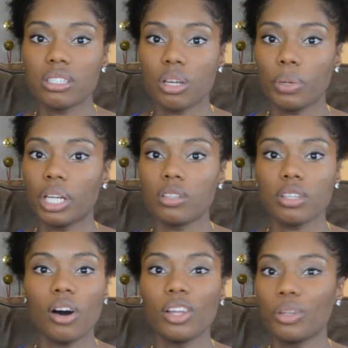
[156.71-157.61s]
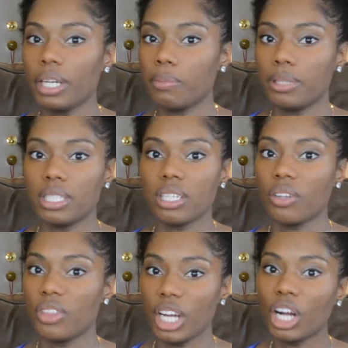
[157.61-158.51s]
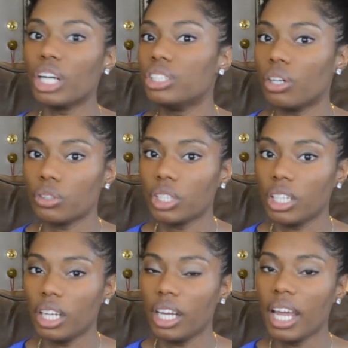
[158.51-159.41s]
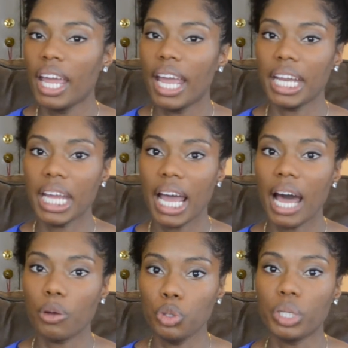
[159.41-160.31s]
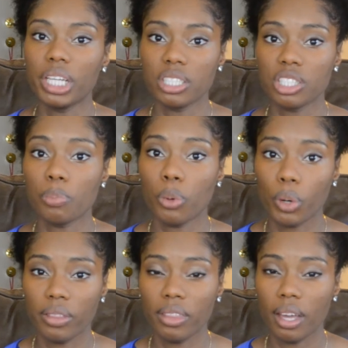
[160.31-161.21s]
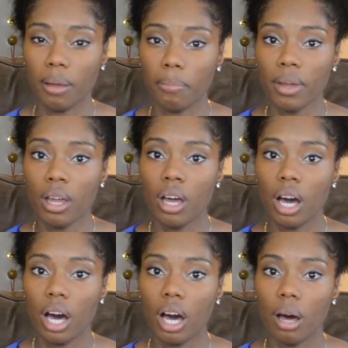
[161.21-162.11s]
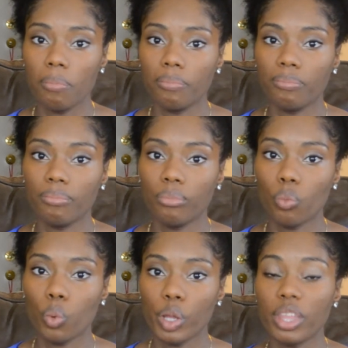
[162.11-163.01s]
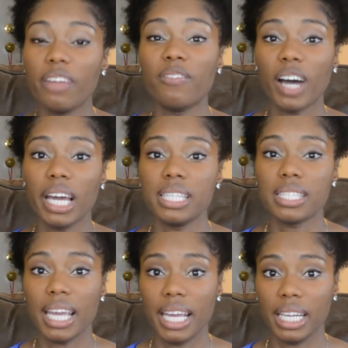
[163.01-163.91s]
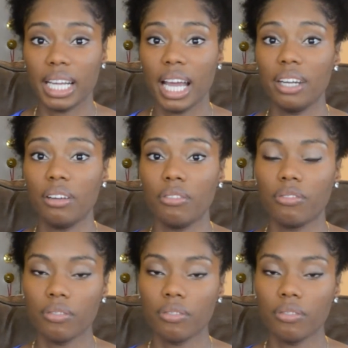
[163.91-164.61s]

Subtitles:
So it goes all the way up until their adulthood and how you can support them with advice and kind of